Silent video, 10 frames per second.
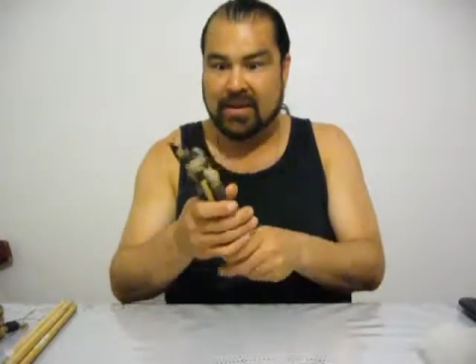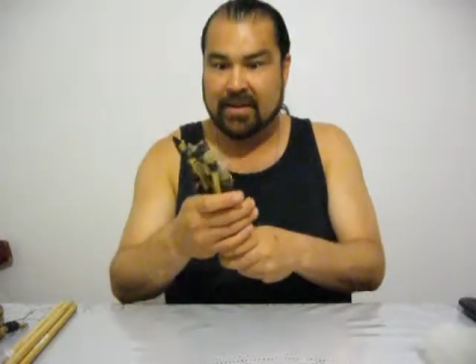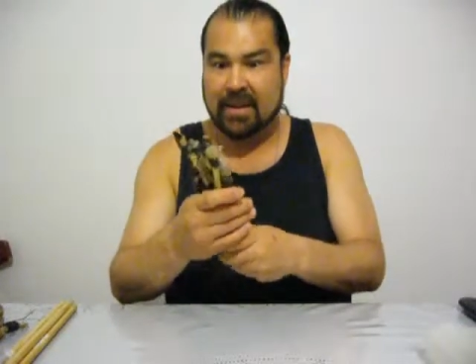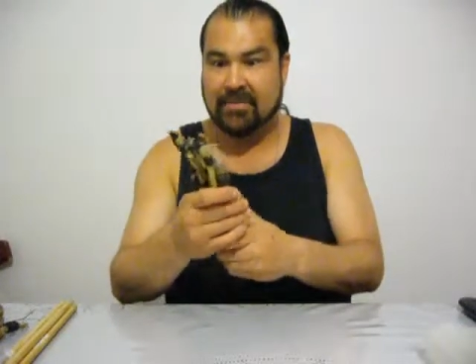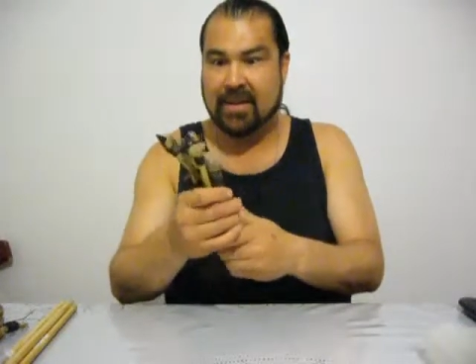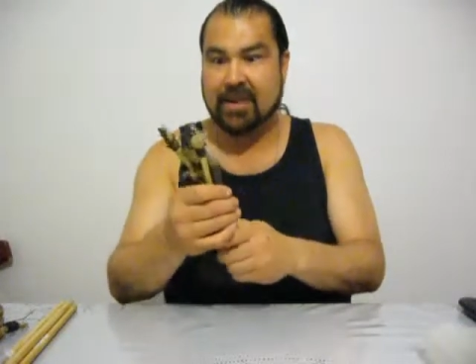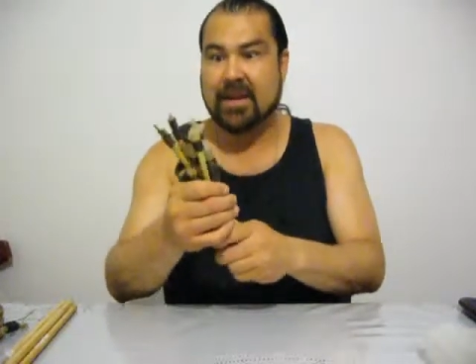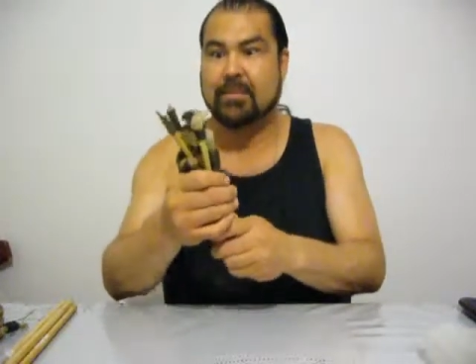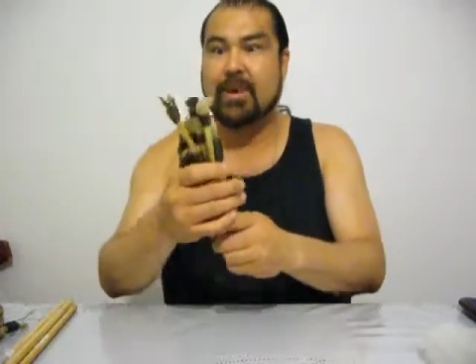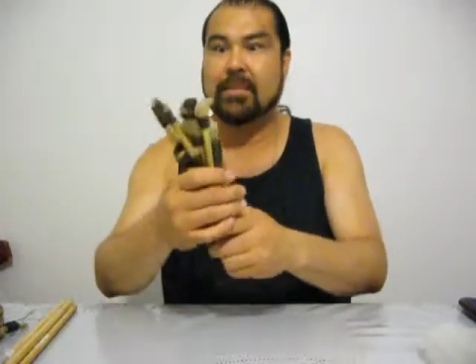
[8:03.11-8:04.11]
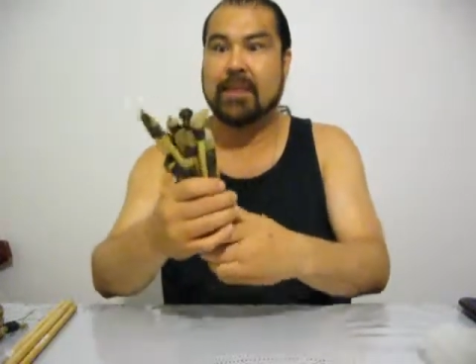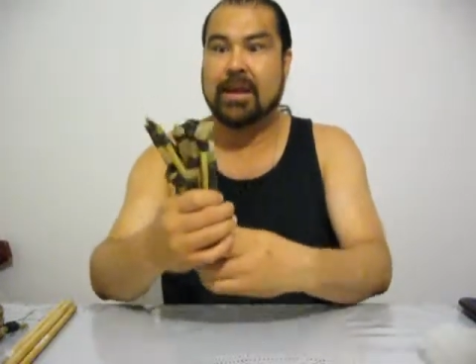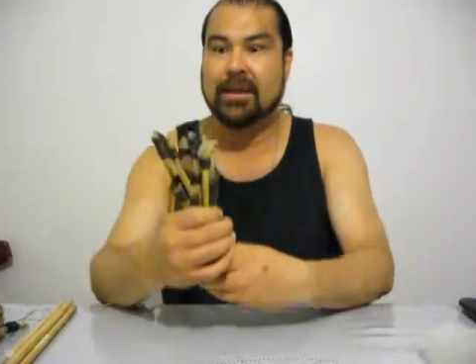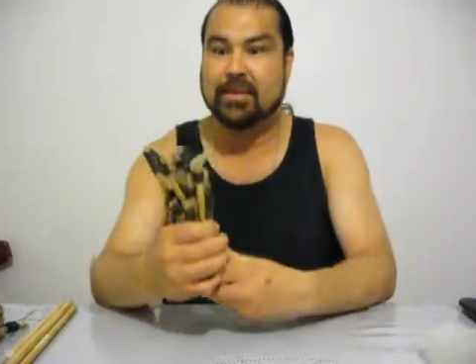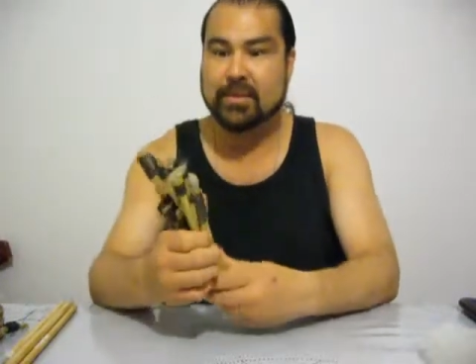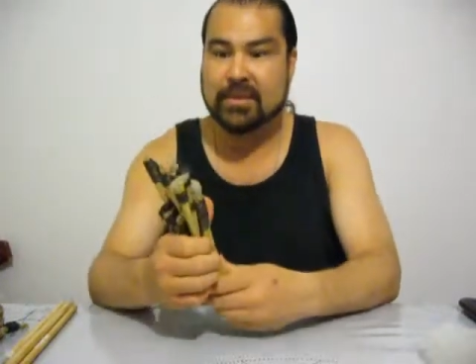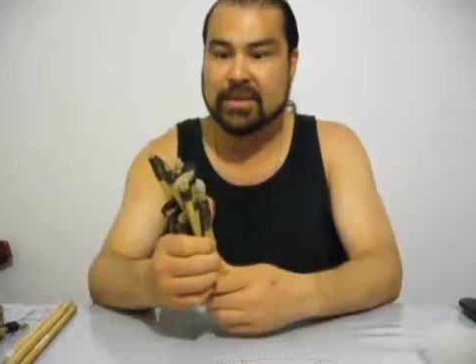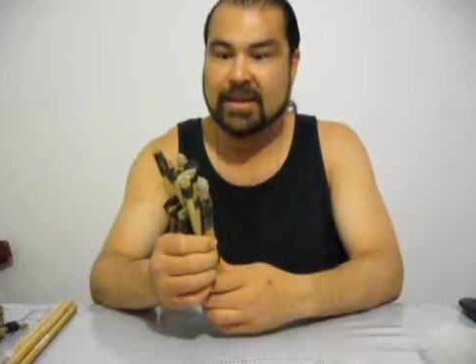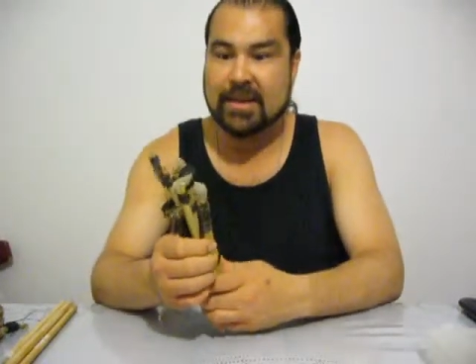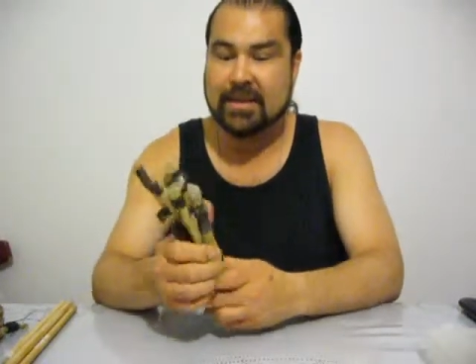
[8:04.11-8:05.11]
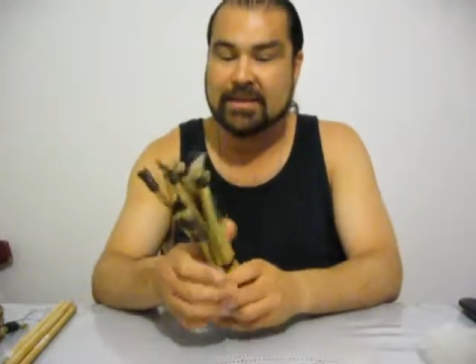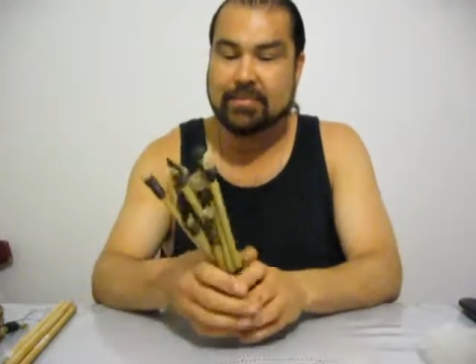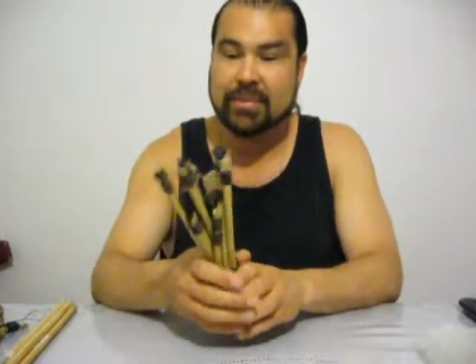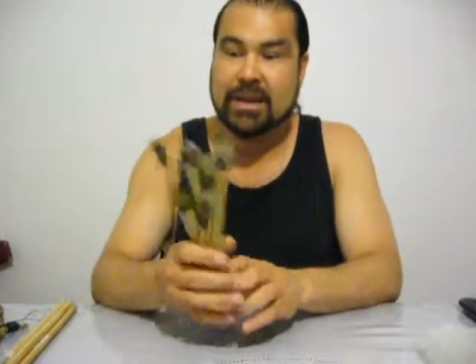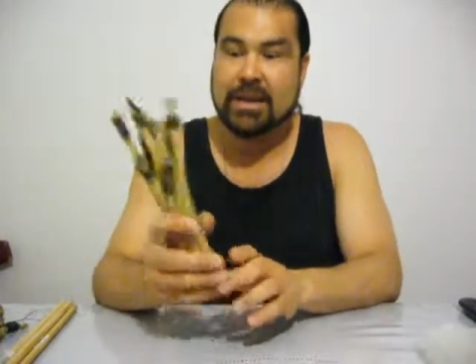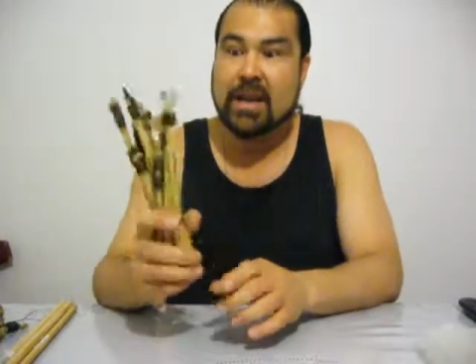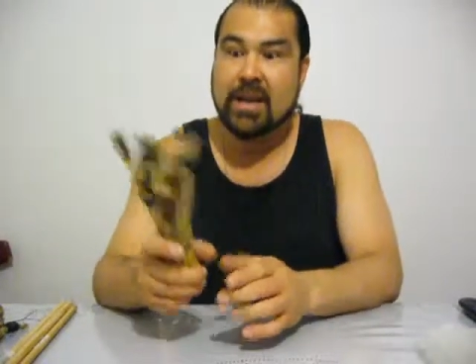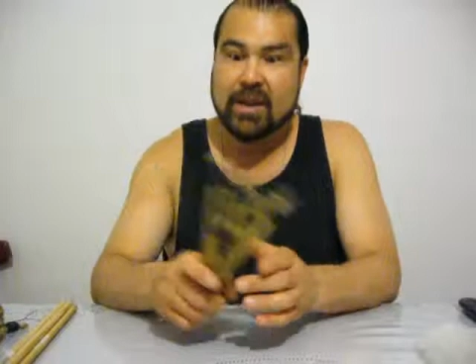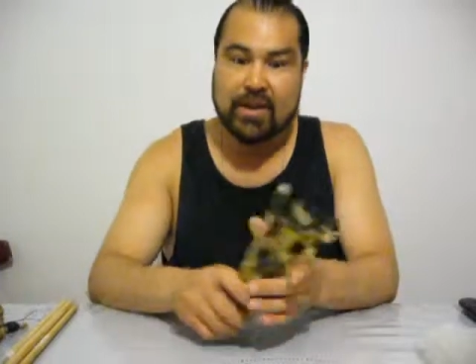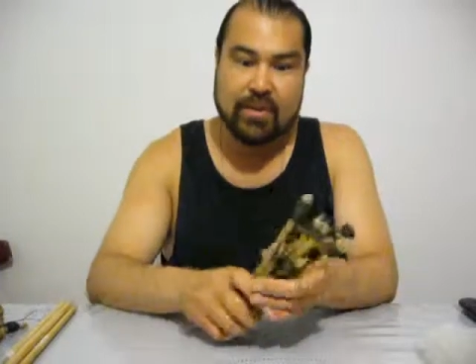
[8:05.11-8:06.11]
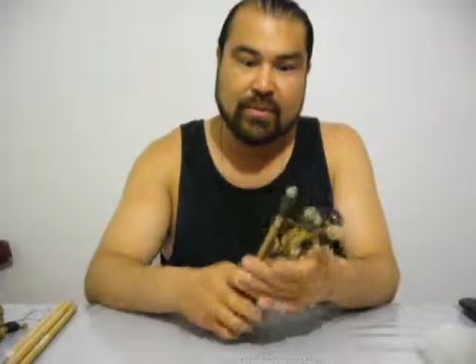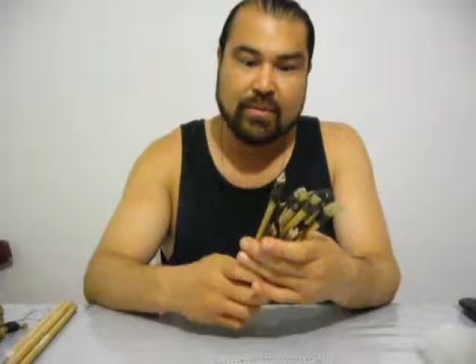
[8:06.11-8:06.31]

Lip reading: Now, I'm not going to keep on making tools like this, but if